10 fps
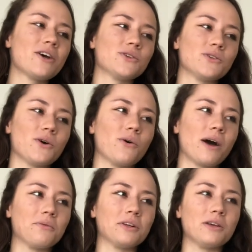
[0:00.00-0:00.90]
so I
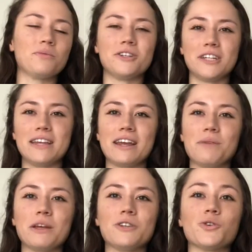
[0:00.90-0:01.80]
really appreciate that I'm
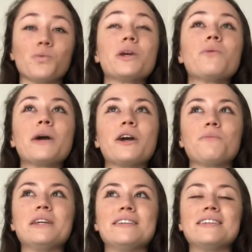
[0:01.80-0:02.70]
getting to rewear
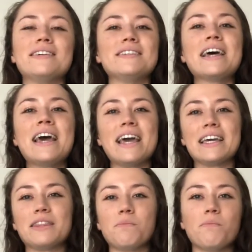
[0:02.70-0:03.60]
pieces and
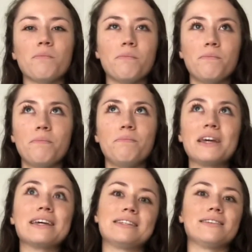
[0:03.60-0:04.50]
get the biggest